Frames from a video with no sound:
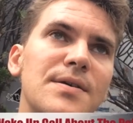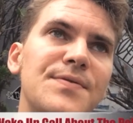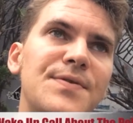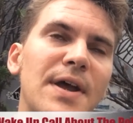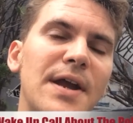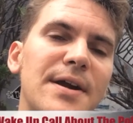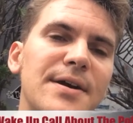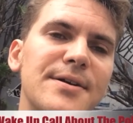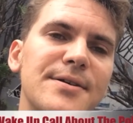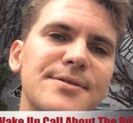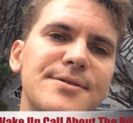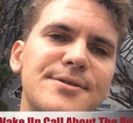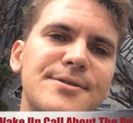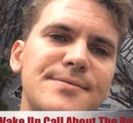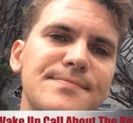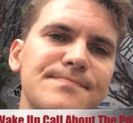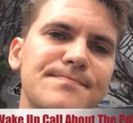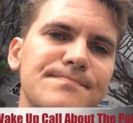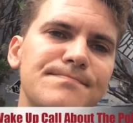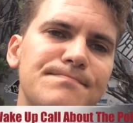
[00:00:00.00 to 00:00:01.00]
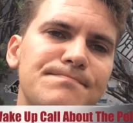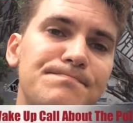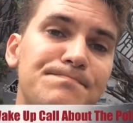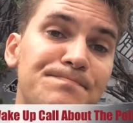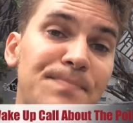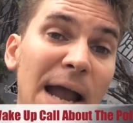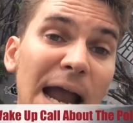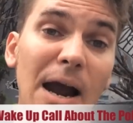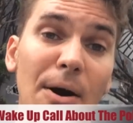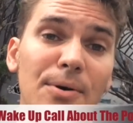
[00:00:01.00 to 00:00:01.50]
there's
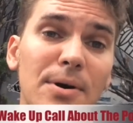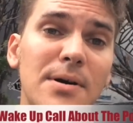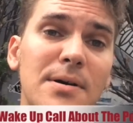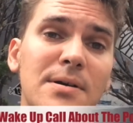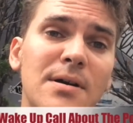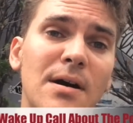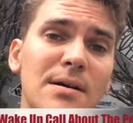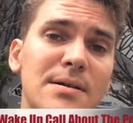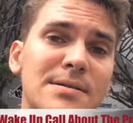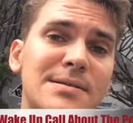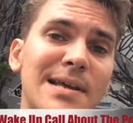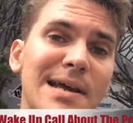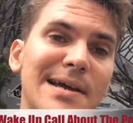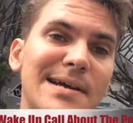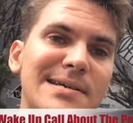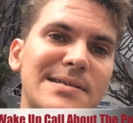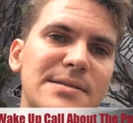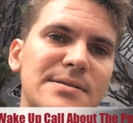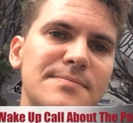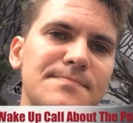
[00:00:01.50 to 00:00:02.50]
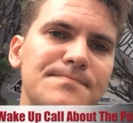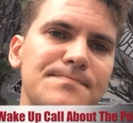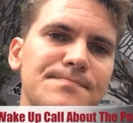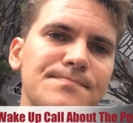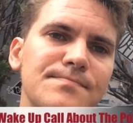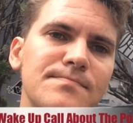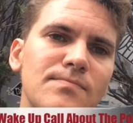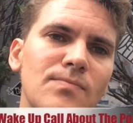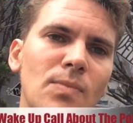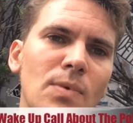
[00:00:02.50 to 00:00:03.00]
power context,
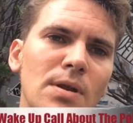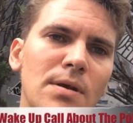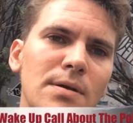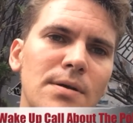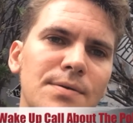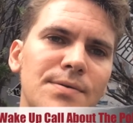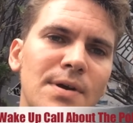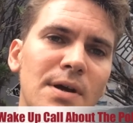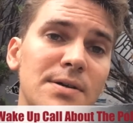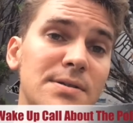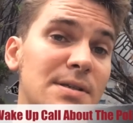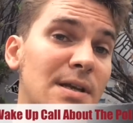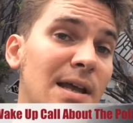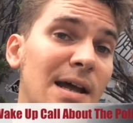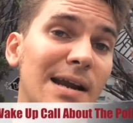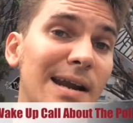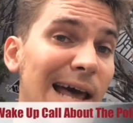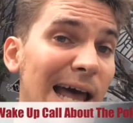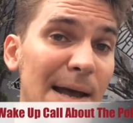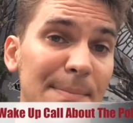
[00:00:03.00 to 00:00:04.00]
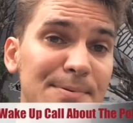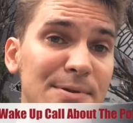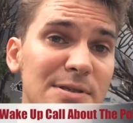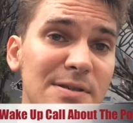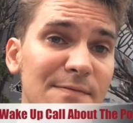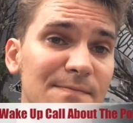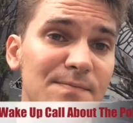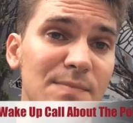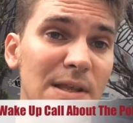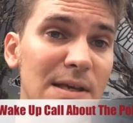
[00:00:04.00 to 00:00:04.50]
there's the
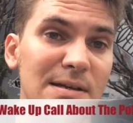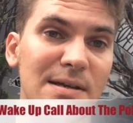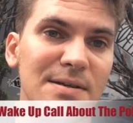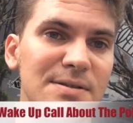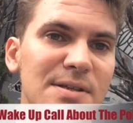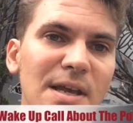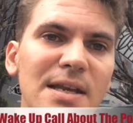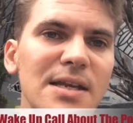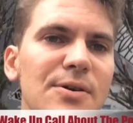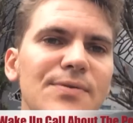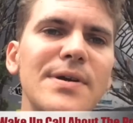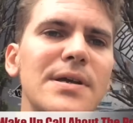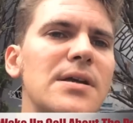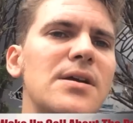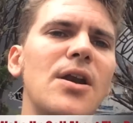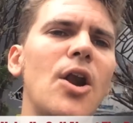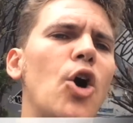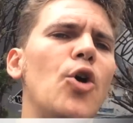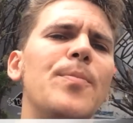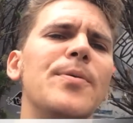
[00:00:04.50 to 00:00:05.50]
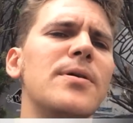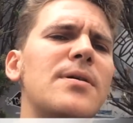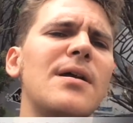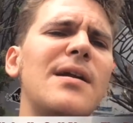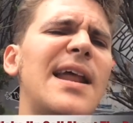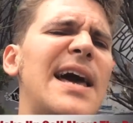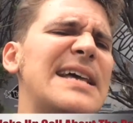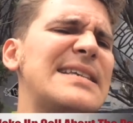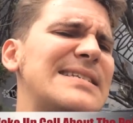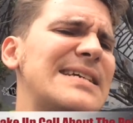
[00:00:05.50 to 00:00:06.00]
collapse of the continuing global
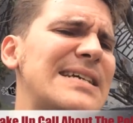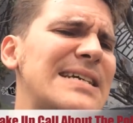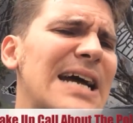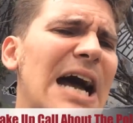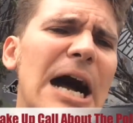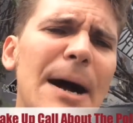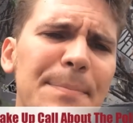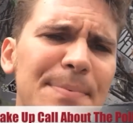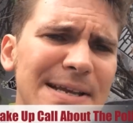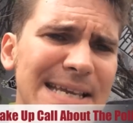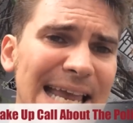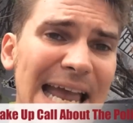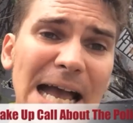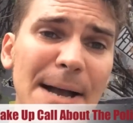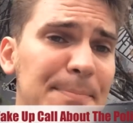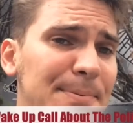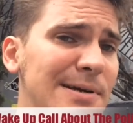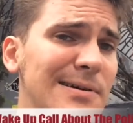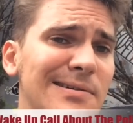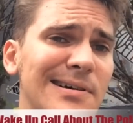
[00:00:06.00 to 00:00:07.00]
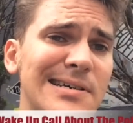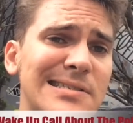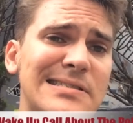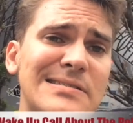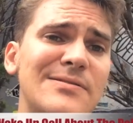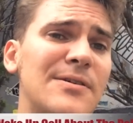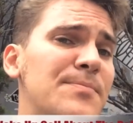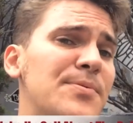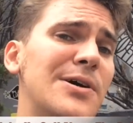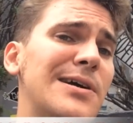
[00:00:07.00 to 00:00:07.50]
collapse of
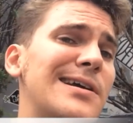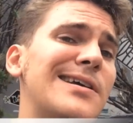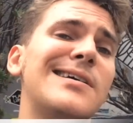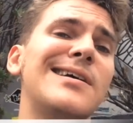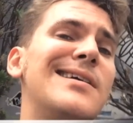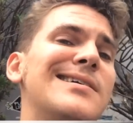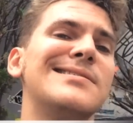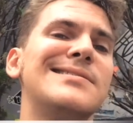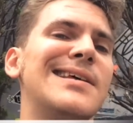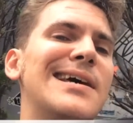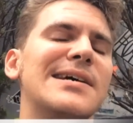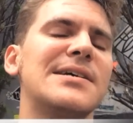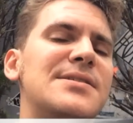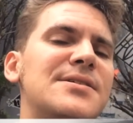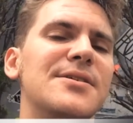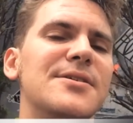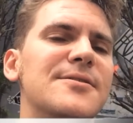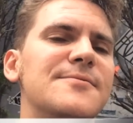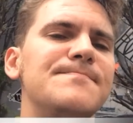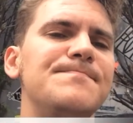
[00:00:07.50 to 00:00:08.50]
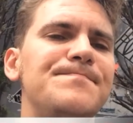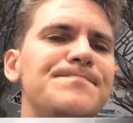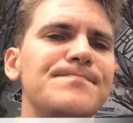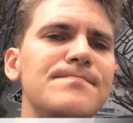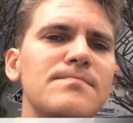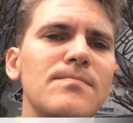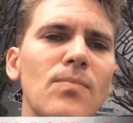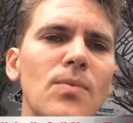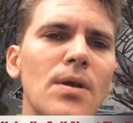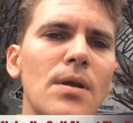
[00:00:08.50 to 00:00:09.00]
capitalism, to put in context here.
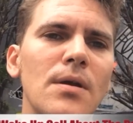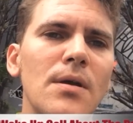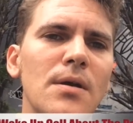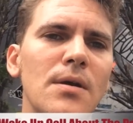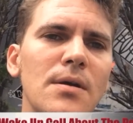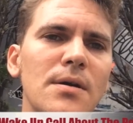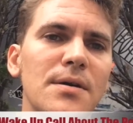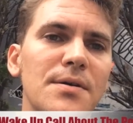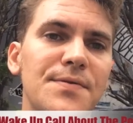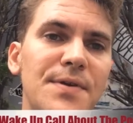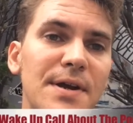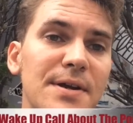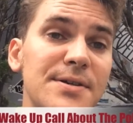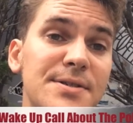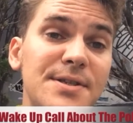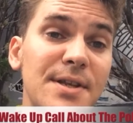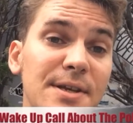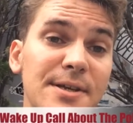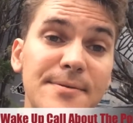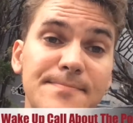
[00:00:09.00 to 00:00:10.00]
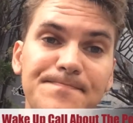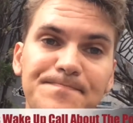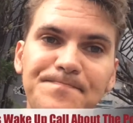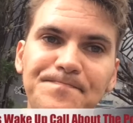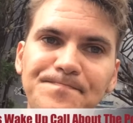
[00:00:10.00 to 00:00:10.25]
There's the